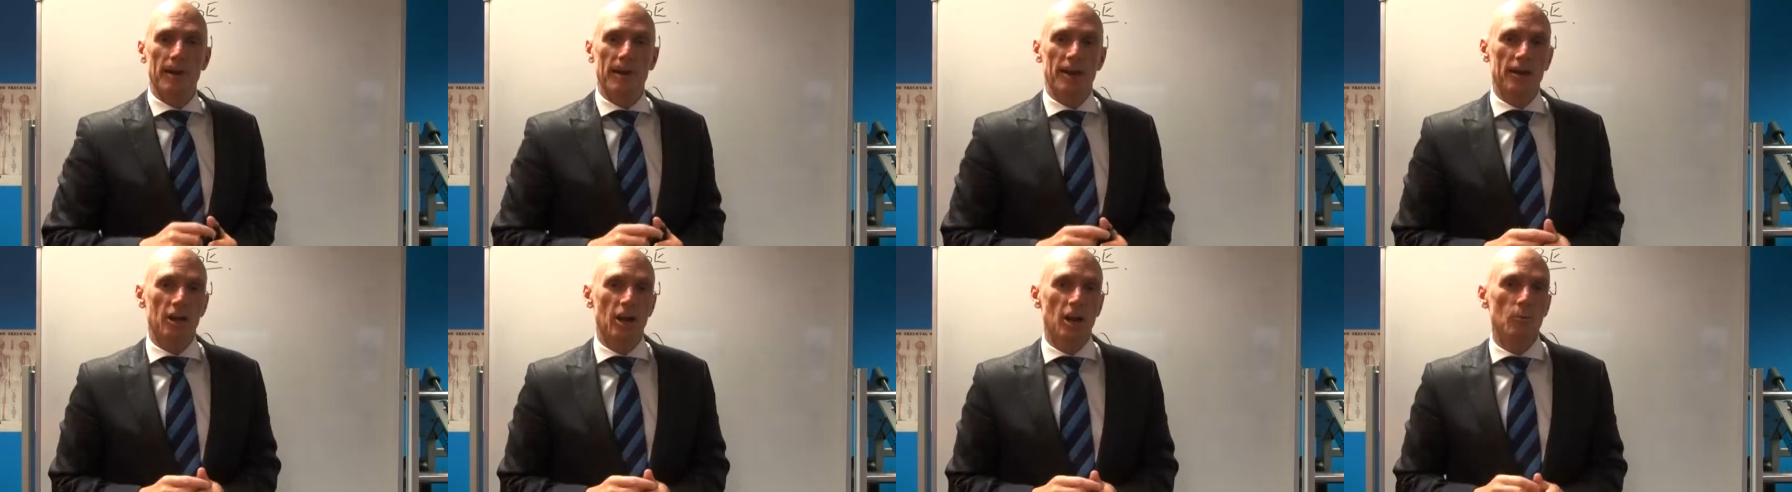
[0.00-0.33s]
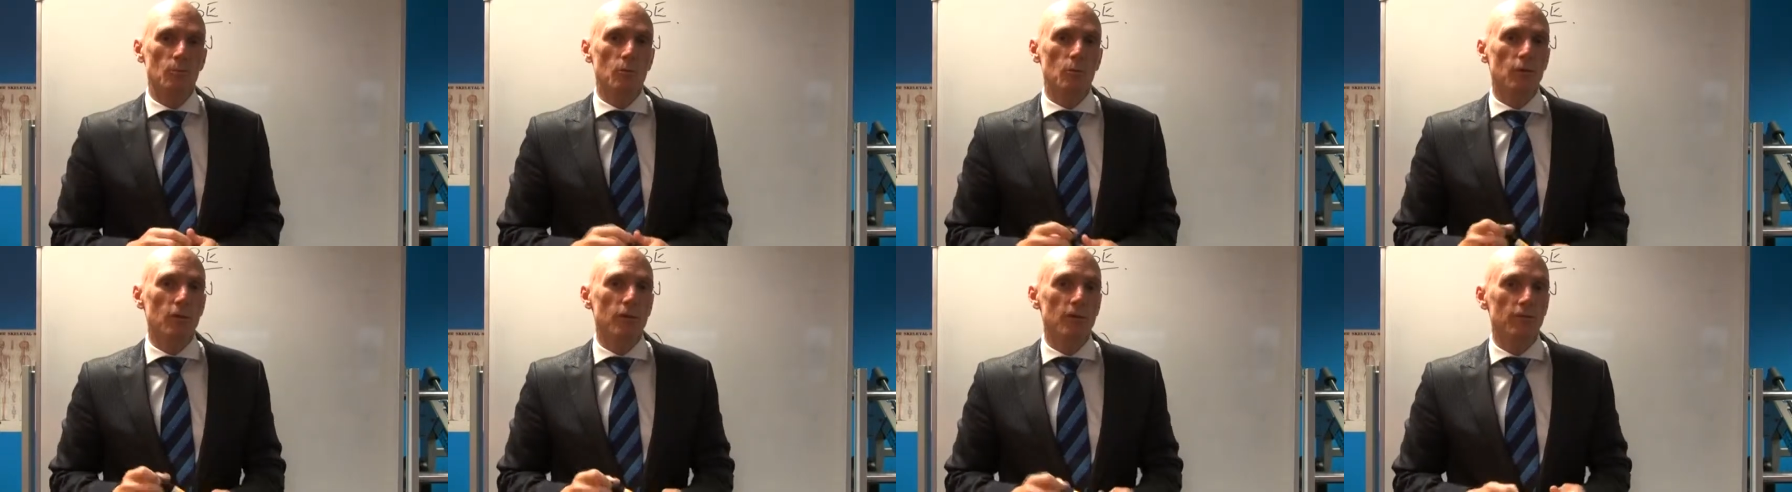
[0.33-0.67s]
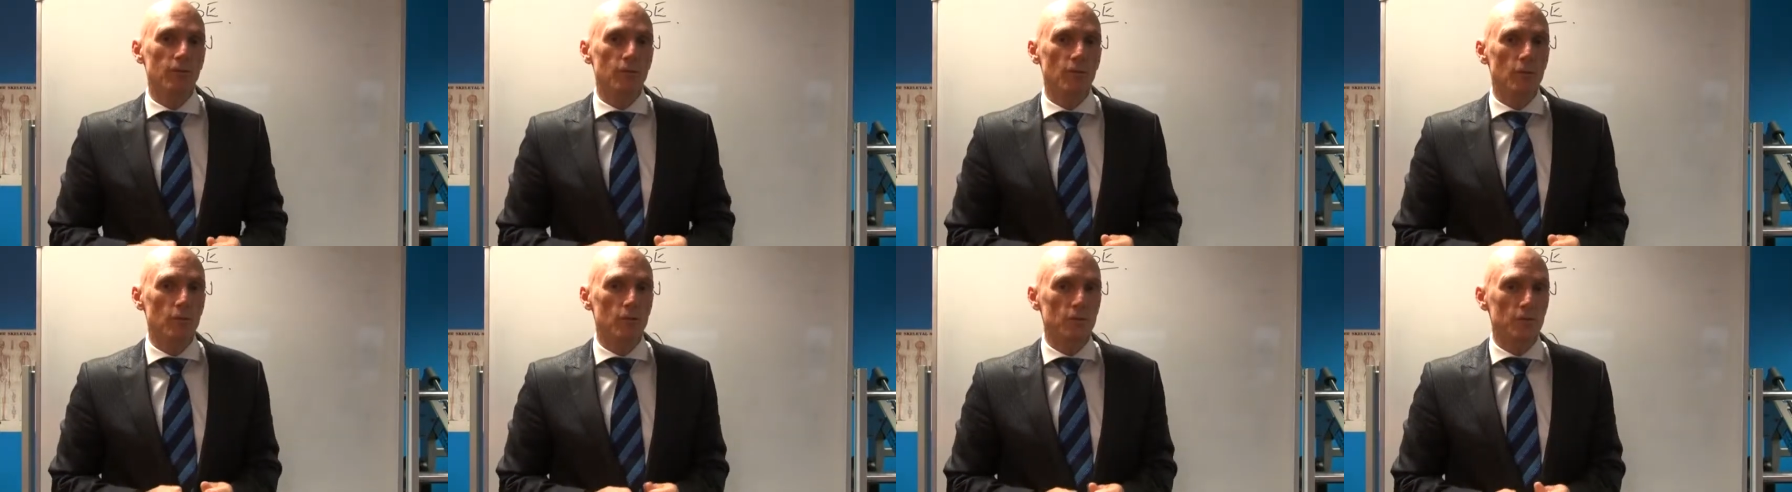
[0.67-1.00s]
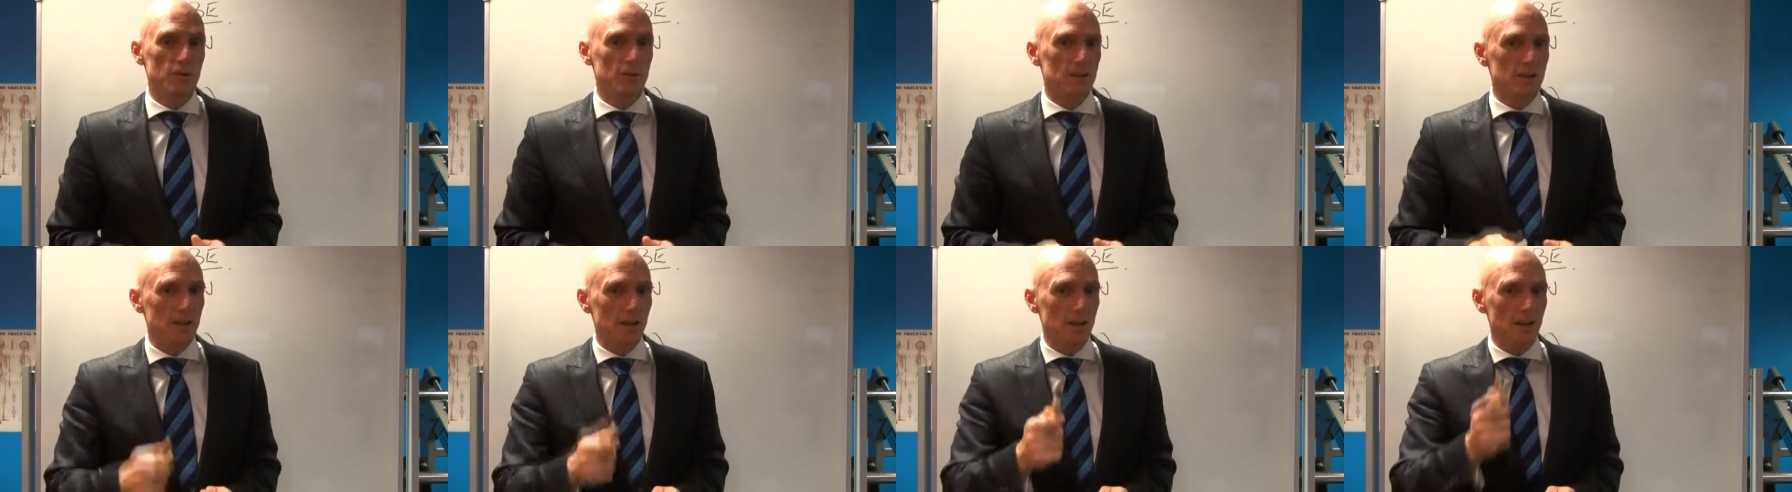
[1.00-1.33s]
And I'm looking forward
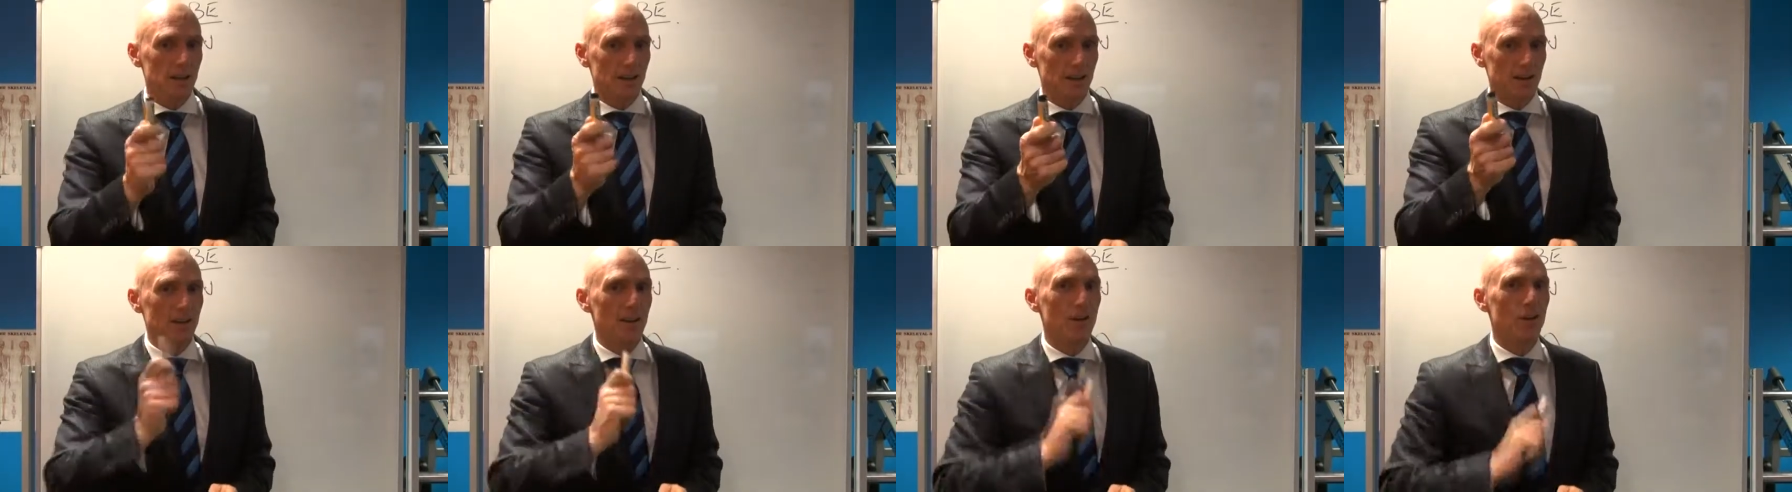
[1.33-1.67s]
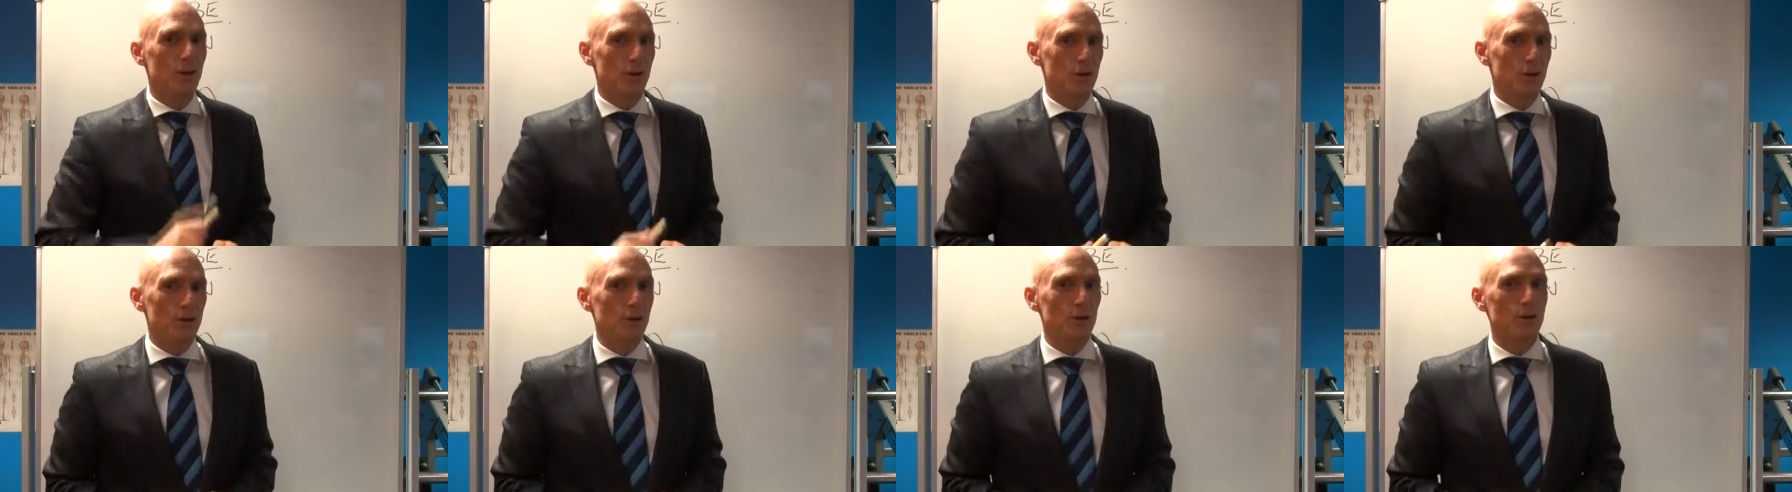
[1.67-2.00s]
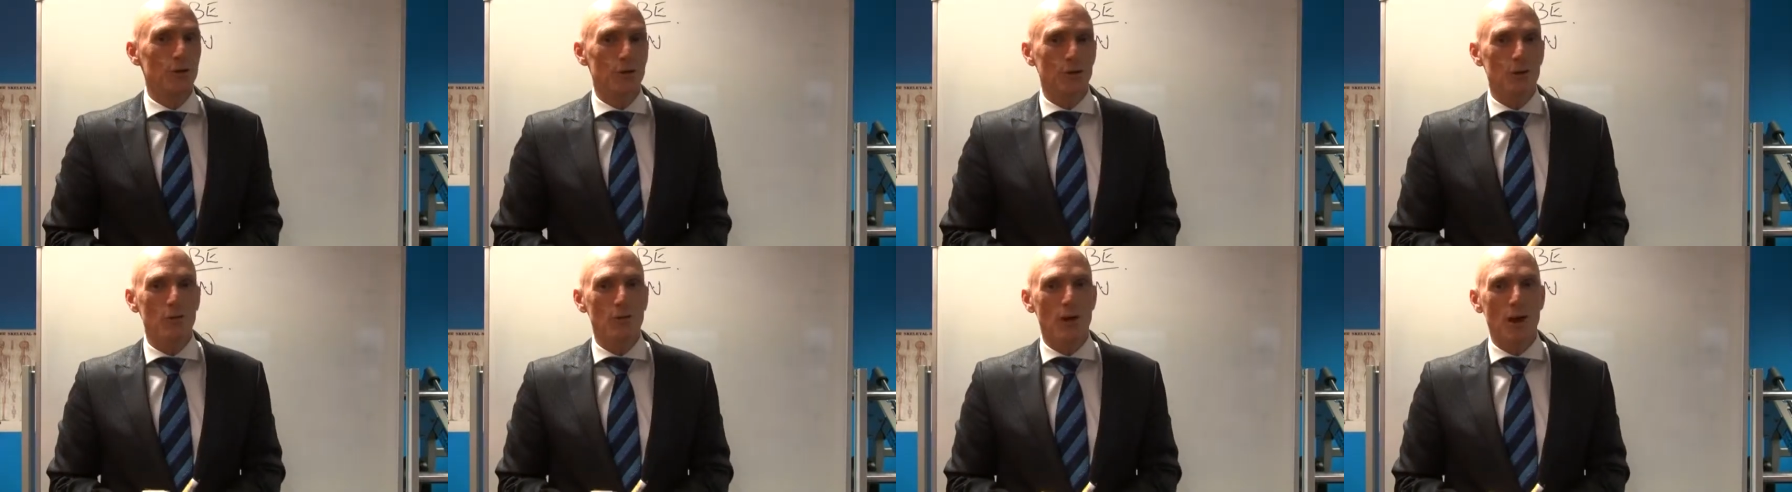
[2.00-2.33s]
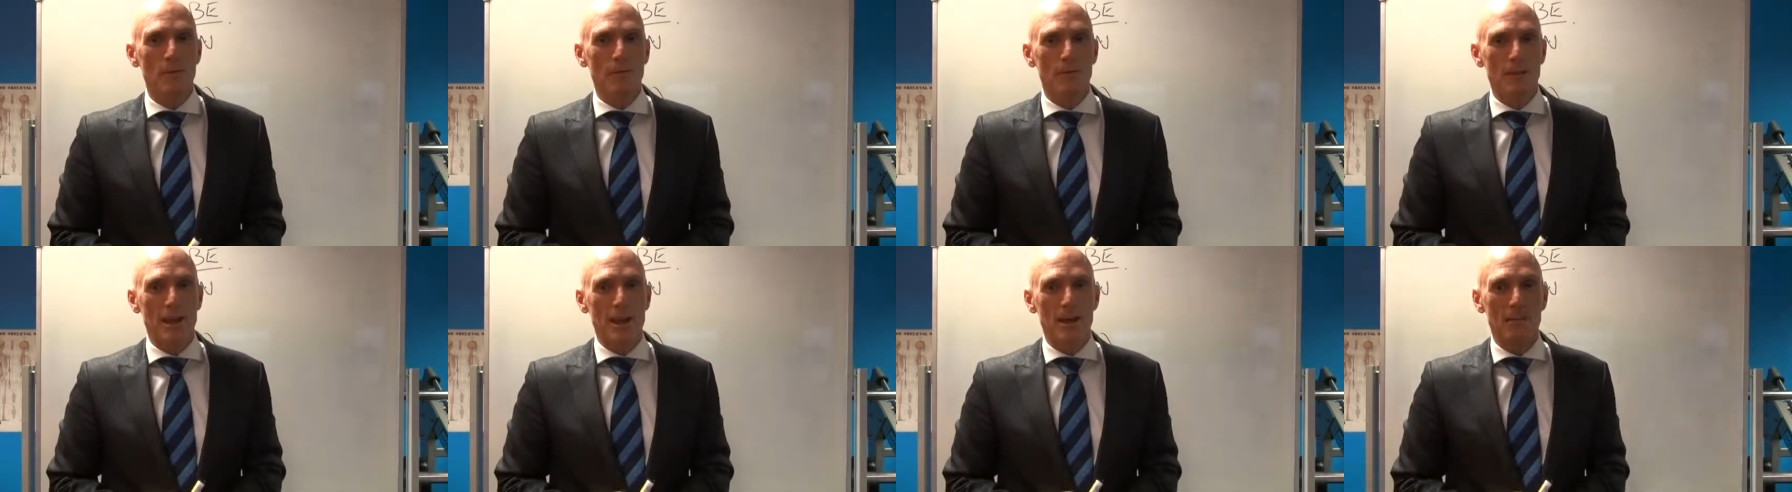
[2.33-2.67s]
to seeing who you
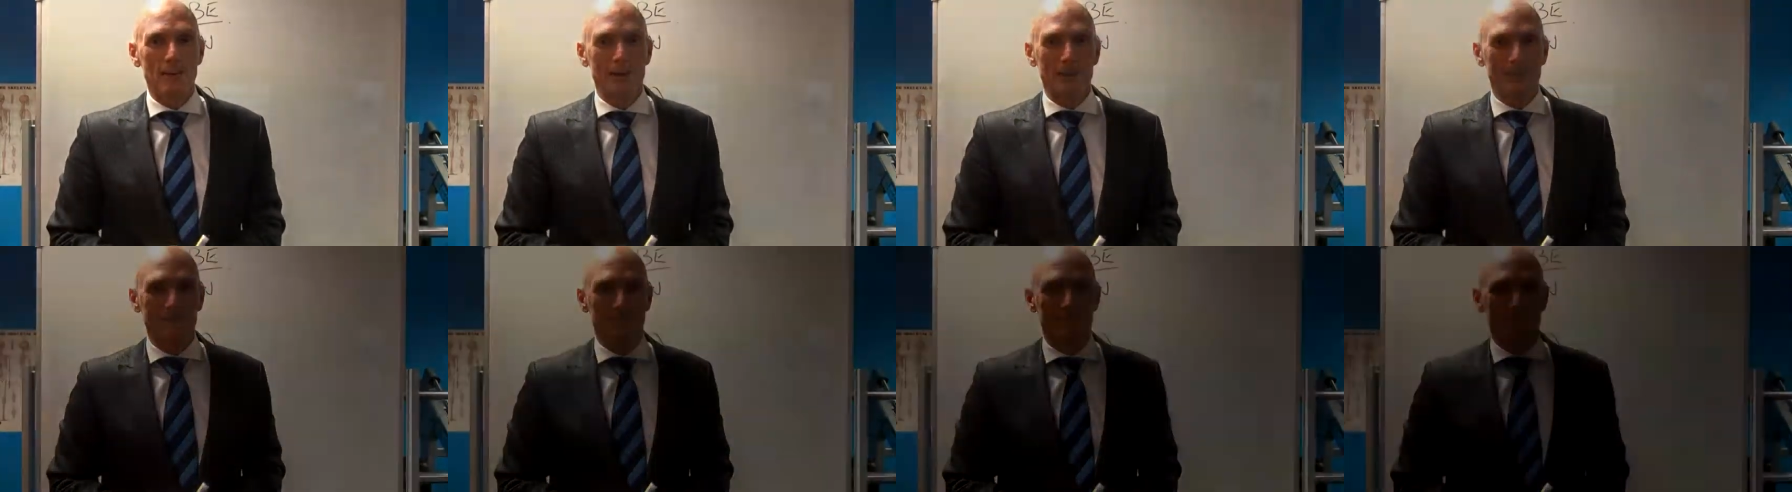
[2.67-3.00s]
are becoming.